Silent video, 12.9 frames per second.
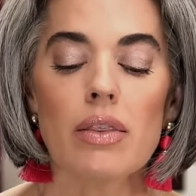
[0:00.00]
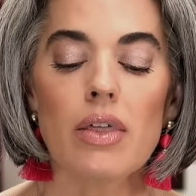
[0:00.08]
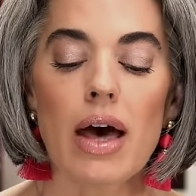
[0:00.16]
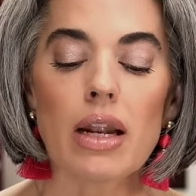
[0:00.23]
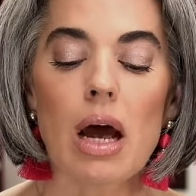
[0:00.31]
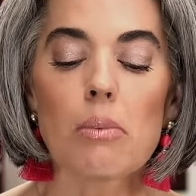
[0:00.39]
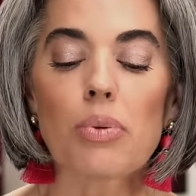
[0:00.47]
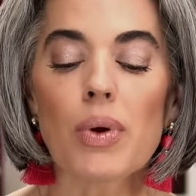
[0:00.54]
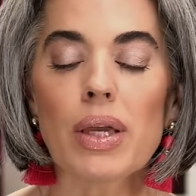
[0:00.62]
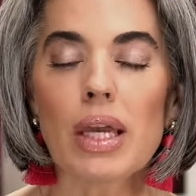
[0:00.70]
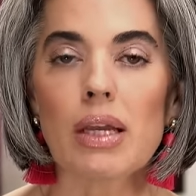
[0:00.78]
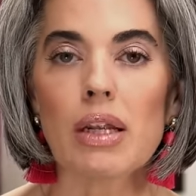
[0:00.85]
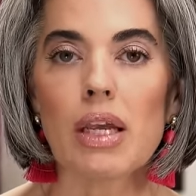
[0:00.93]
that I'm
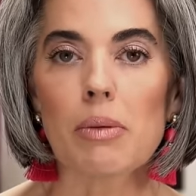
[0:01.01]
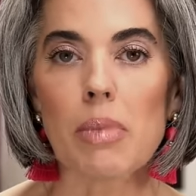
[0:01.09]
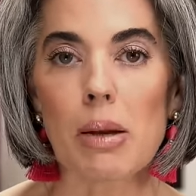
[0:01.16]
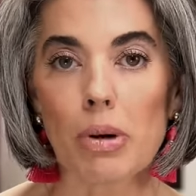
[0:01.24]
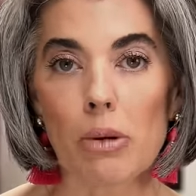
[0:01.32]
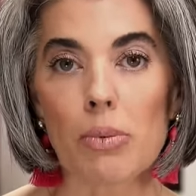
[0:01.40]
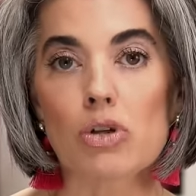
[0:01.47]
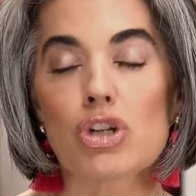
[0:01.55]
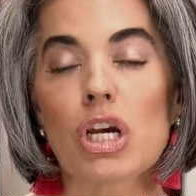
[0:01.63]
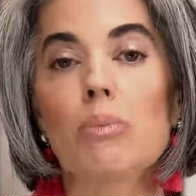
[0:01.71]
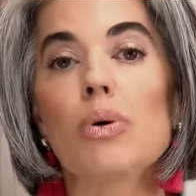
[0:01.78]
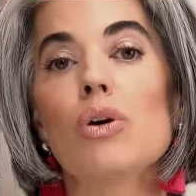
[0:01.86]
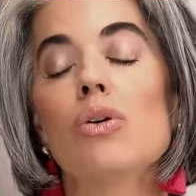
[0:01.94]
bringing in my purple
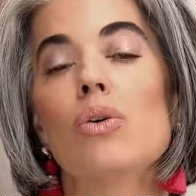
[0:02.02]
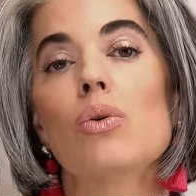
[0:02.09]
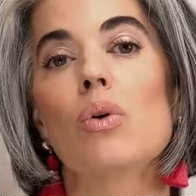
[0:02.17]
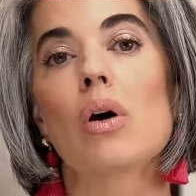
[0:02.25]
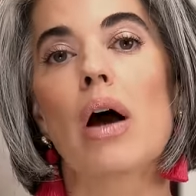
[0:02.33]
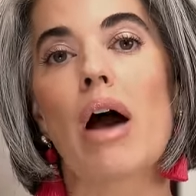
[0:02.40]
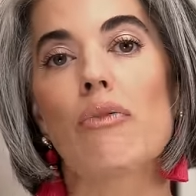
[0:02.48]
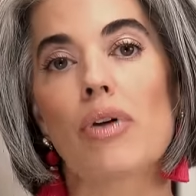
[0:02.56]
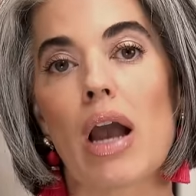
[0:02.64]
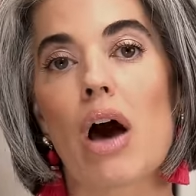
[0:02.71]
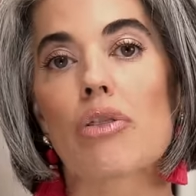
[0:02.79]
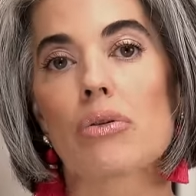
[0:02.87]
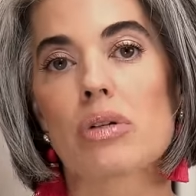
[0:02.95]
shampoo
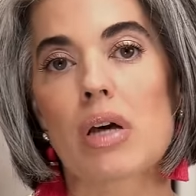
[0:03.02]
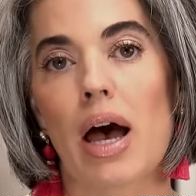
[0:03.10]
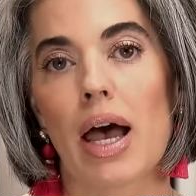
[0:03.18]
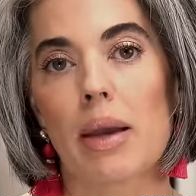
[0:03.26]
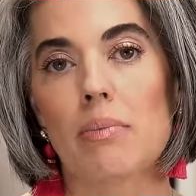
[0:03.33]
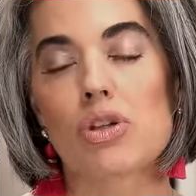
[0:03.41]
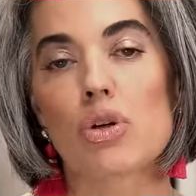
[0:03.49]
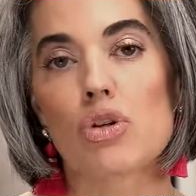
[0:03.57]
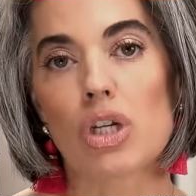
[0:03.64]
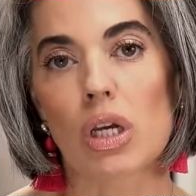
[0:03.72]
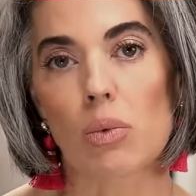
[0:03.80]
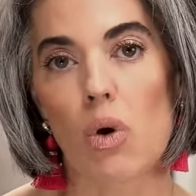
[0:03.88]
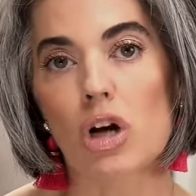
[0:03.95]
every other time so
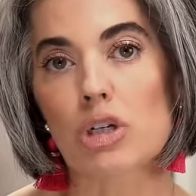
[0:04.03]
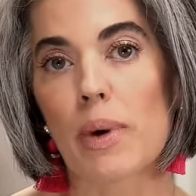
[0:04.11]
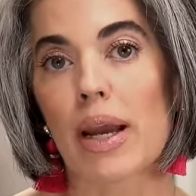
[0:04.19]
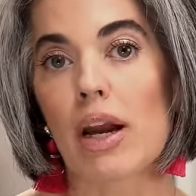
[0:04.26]
she can wash my